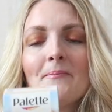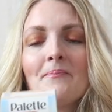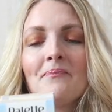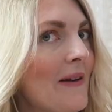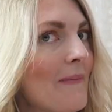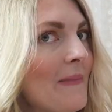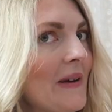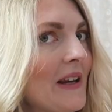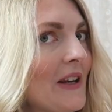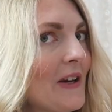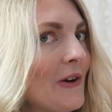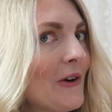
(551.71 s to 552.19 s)

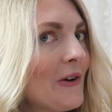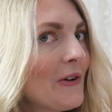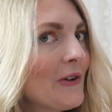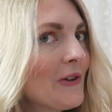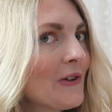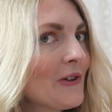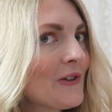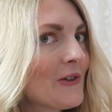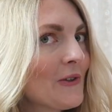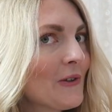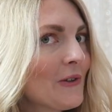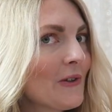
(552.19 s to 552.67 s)
Let me know
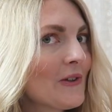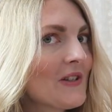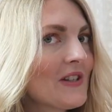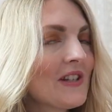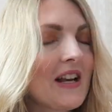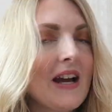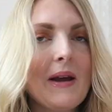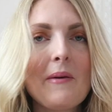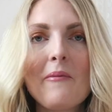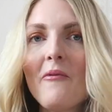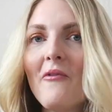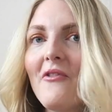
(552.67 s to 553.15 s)
your thoughts.
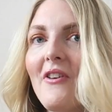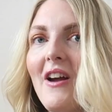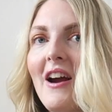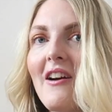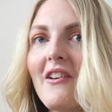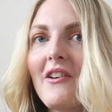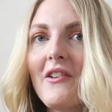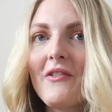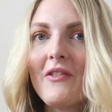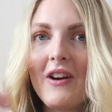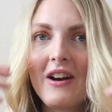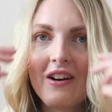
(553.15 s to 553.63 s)
I'm
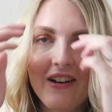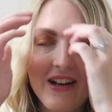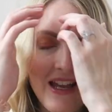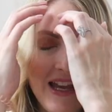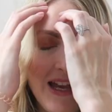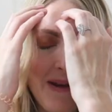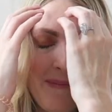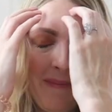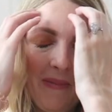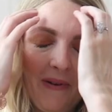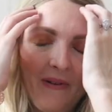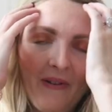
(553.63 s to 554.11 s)
very, very
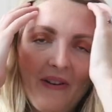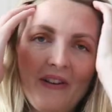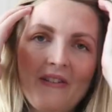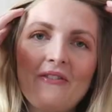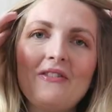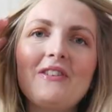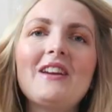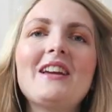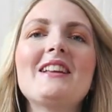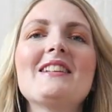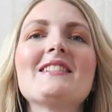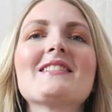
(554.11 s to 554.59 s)
happy
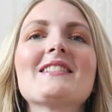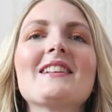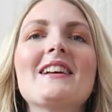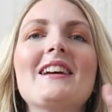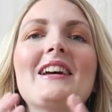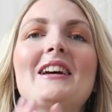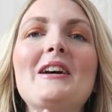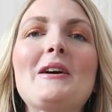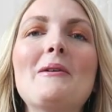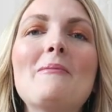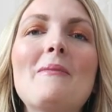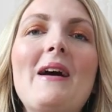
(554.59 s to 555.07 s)
with it,
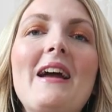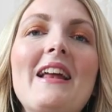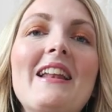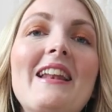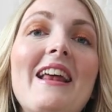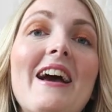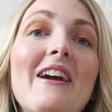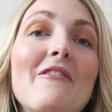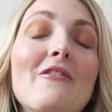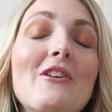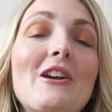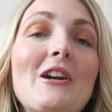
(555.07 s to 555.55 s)

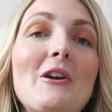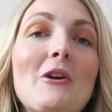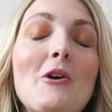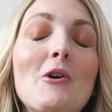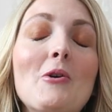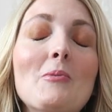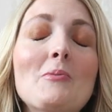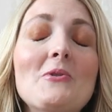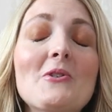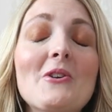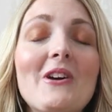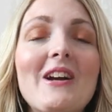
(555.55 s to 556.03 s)
and I really
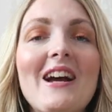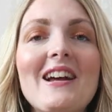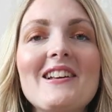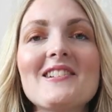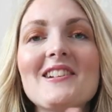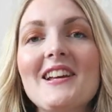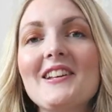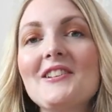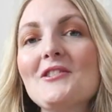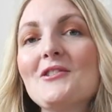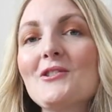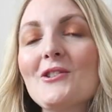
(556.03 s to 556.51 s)
hope you
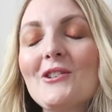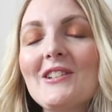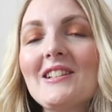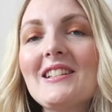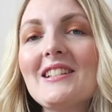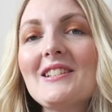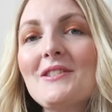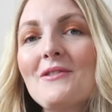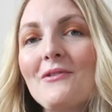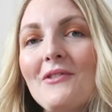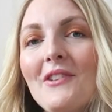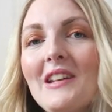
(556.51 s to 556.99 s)
guys enjoyed
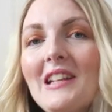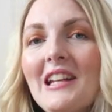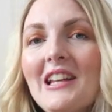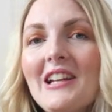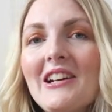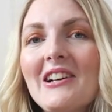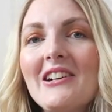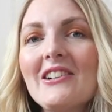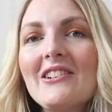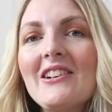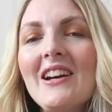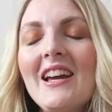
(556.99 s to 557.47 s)
this
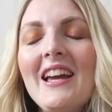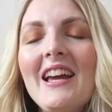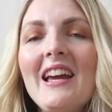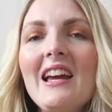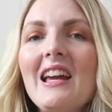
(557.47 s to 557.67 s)
video.